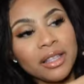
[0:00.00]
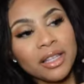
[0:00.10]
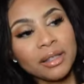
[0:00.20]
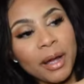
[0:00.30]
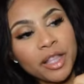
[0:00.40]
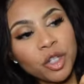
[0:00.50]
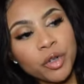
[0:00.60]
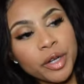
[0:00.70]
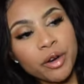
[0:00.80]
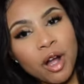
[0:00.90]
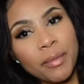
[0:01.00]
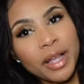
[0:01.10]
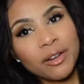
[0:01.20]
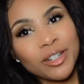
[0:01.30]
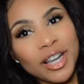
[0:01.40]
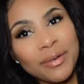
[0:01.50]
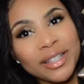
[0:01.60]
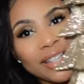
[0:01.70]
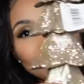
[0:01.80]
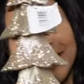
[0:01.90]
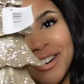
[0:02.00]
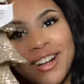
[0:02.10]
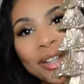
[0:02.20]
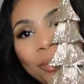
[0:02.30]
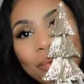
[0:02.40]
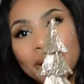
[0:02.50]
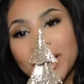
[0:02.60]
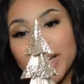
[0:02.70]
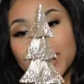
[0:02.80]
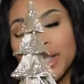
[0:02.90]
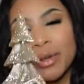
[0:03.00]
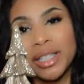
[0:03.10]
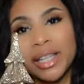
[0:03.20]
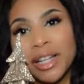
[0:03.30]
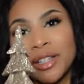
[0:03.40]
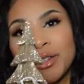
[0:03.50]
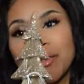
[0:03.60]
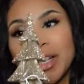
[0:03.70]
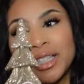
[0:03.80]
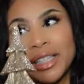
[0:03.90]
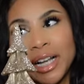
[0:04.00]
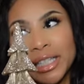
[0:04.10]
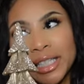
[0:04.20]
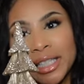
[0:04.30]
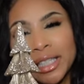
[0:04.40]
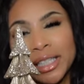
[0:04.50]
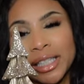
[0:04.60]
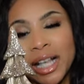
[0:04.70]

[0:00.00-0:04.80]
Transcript: these by the tree or on my entertainment center. So pretty, I just wanted to get two different sizes.